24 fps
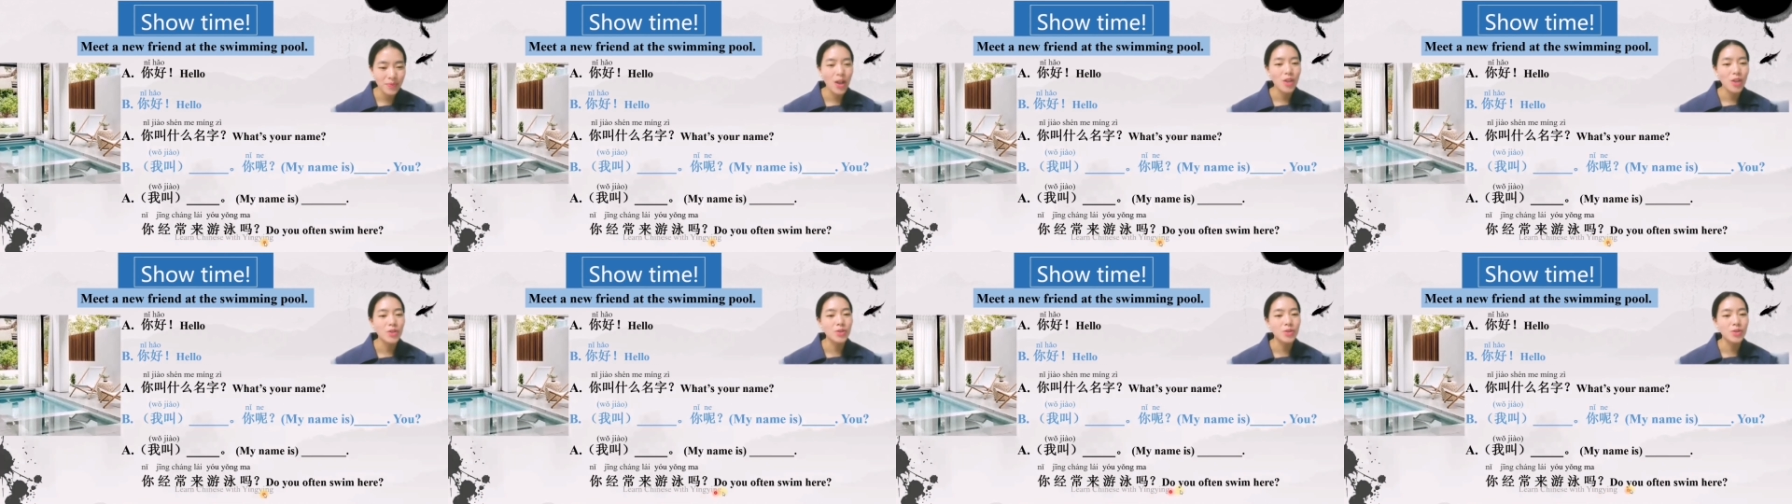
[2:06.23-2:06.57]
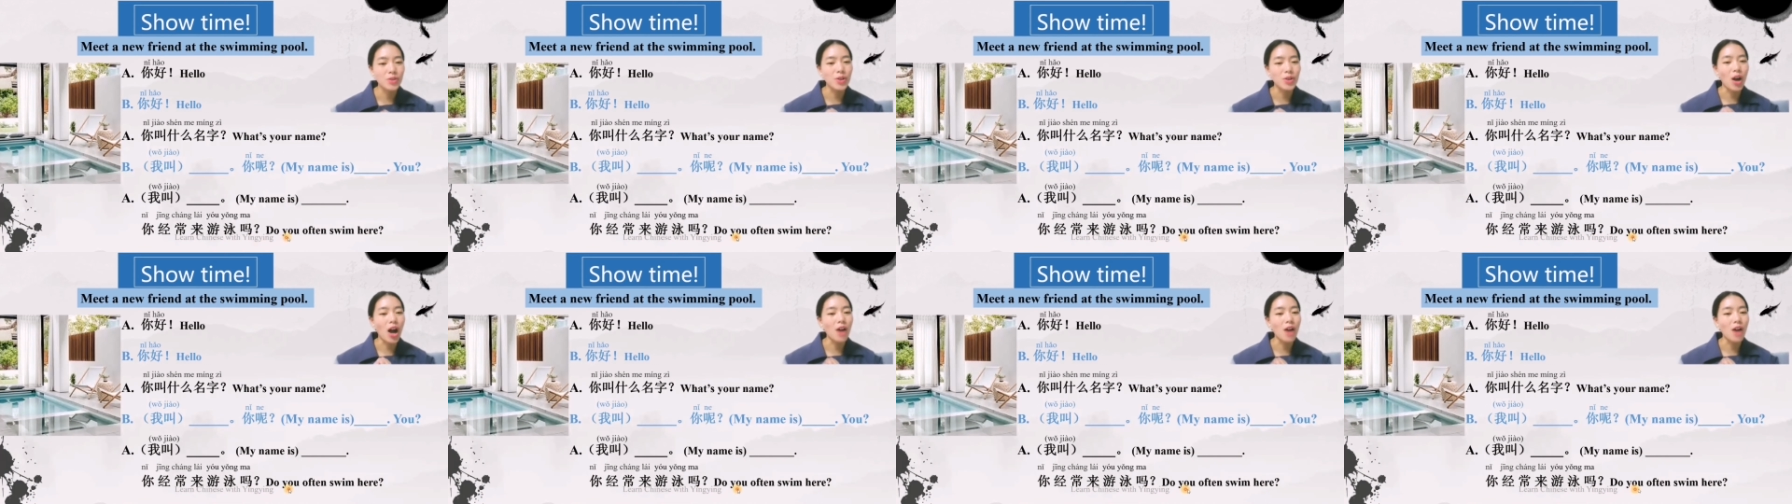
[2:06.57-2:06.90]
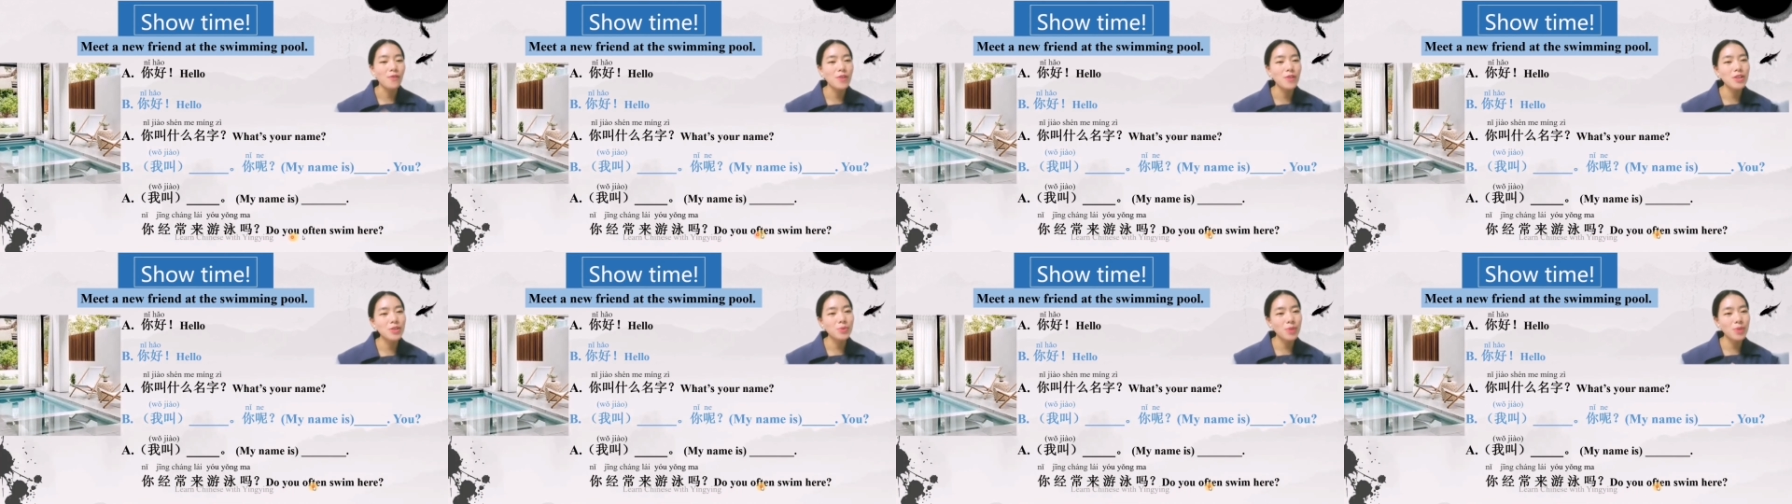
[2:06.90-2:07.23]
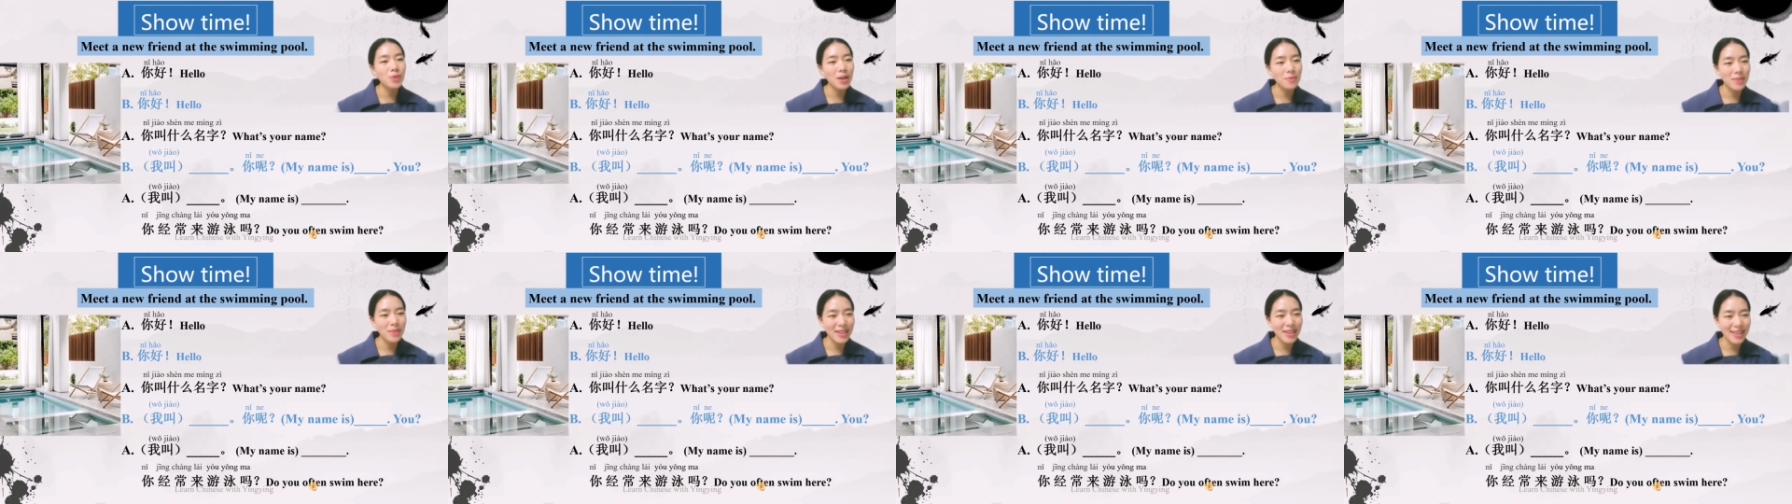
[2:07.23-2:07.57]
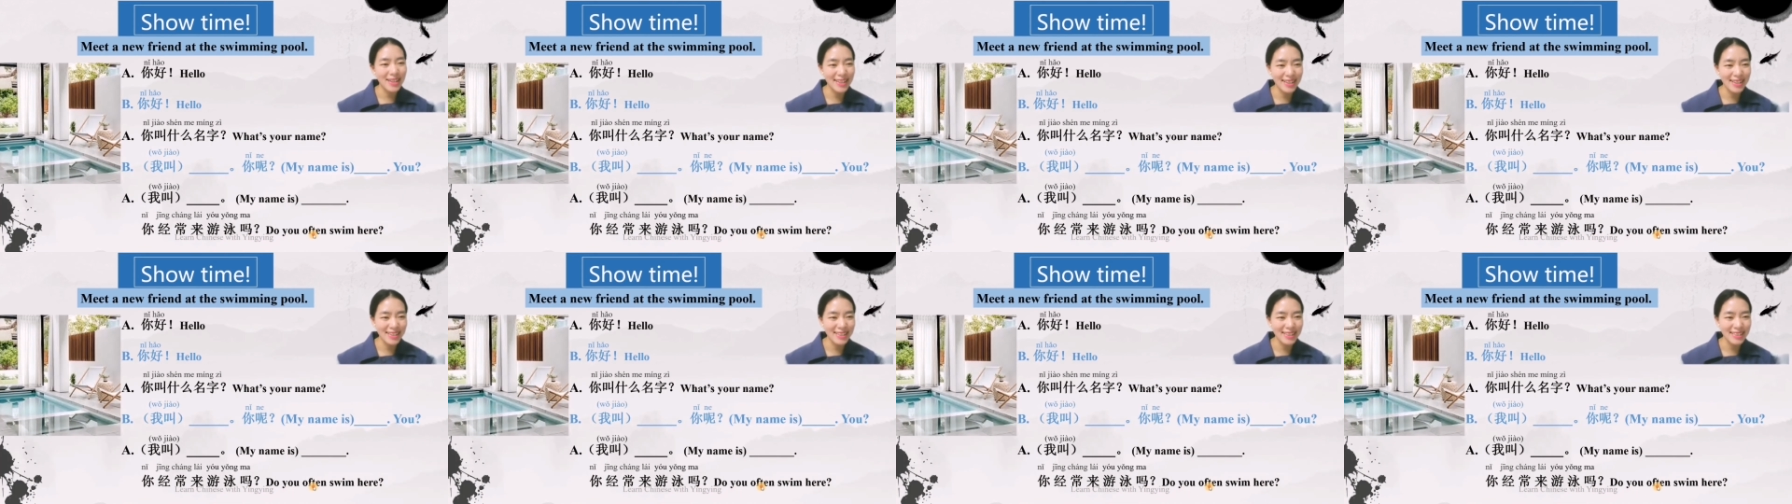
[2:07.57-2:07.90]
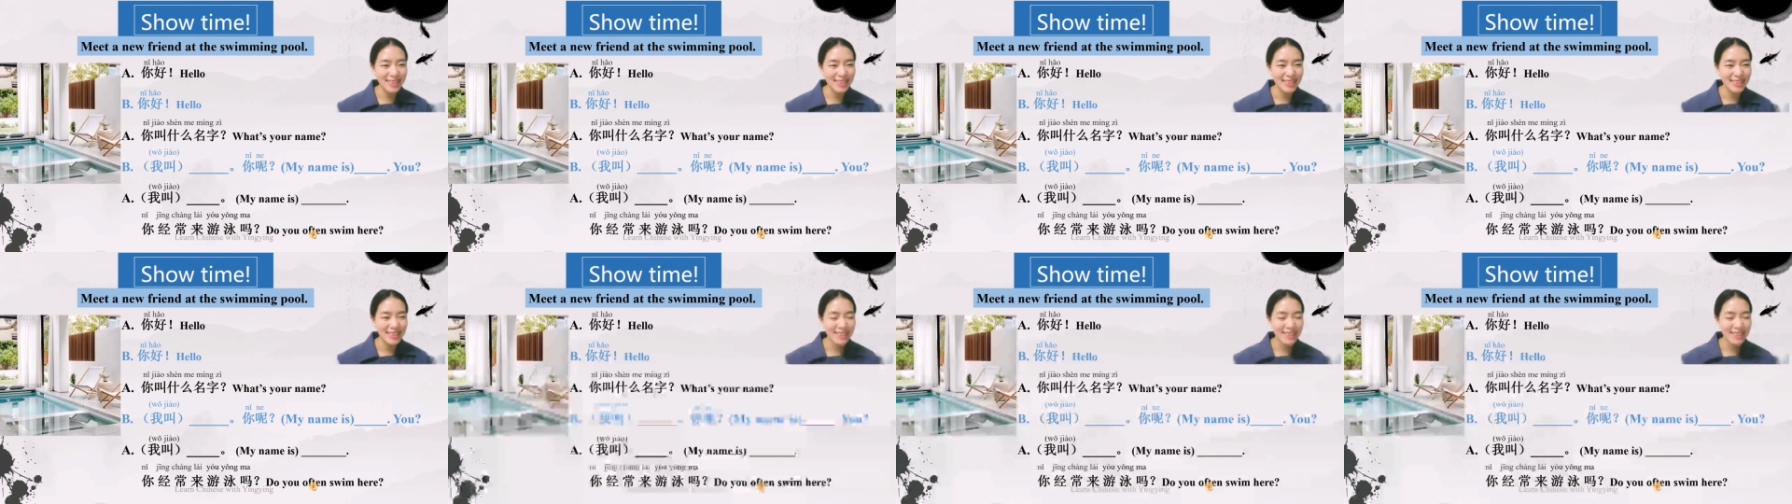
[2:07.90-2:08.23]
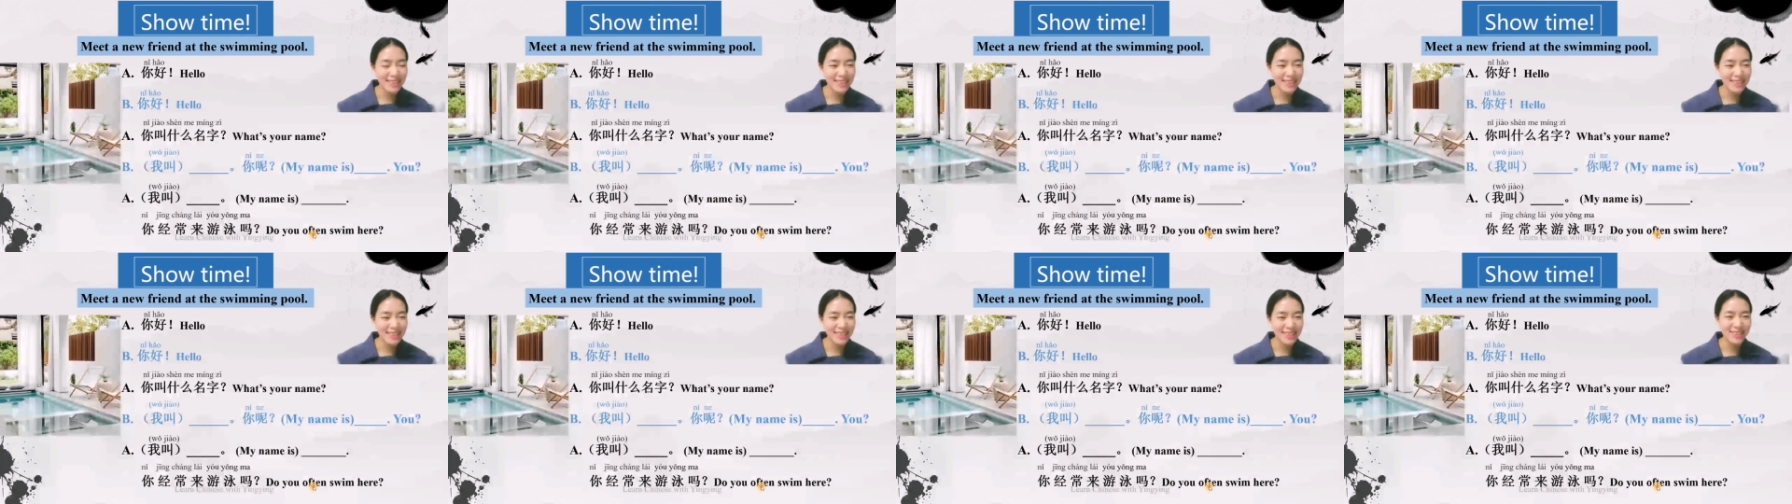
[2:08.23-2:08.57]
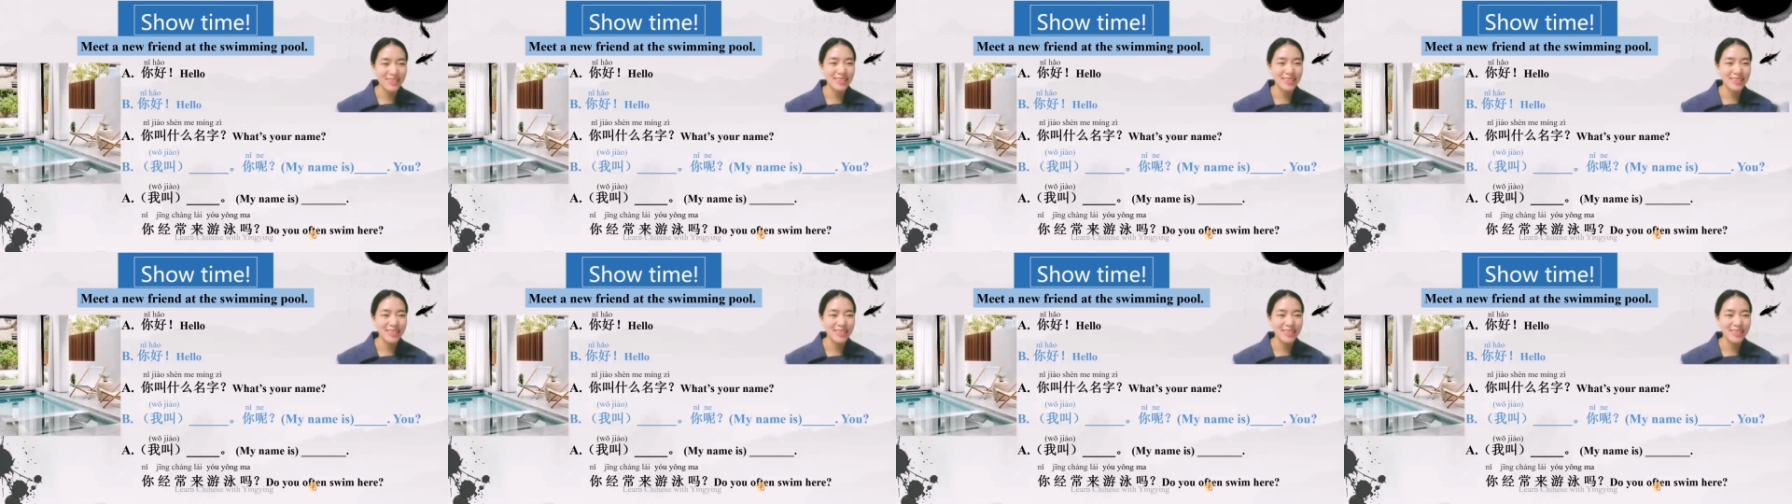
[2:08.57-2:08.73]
Do you often swim here? So